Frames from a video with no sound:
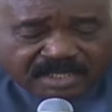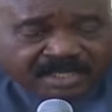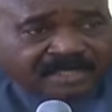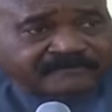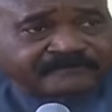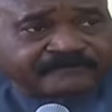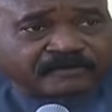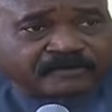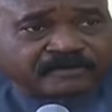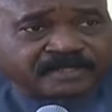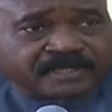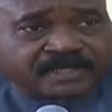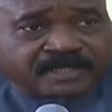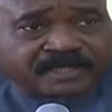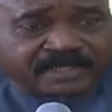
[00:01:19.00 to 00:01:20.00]
and
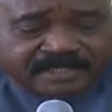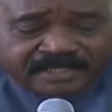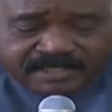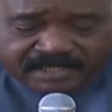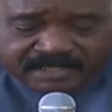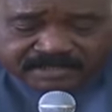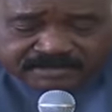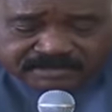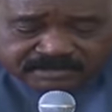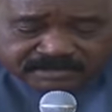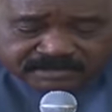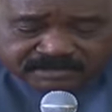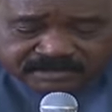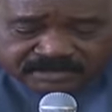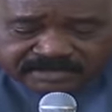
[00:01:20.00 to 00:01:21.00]
further
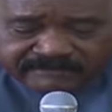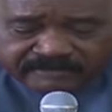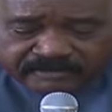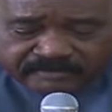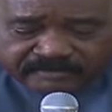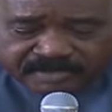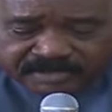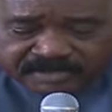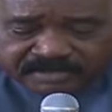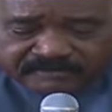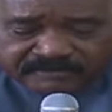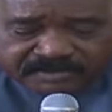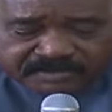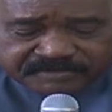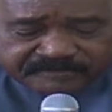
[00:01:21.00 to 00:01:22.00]
enhance the development
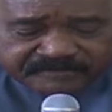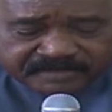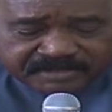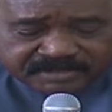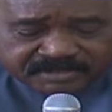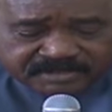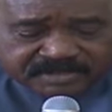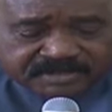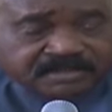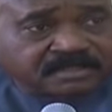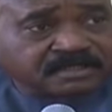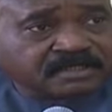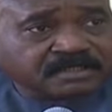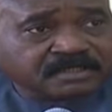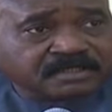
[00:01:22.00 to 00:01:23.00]
of this university
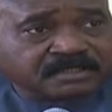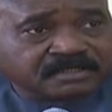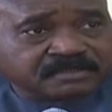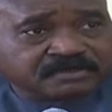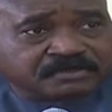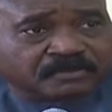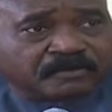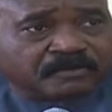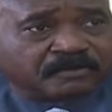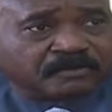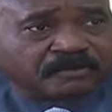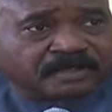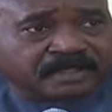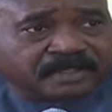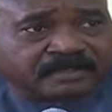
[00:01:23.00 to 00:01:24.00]
to
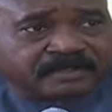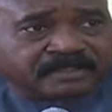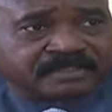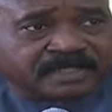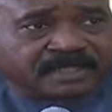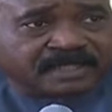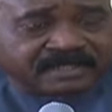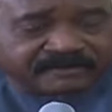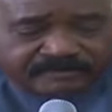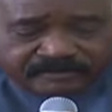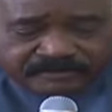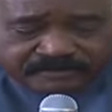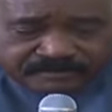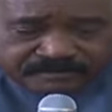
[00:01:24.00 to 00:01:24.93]
a greater level.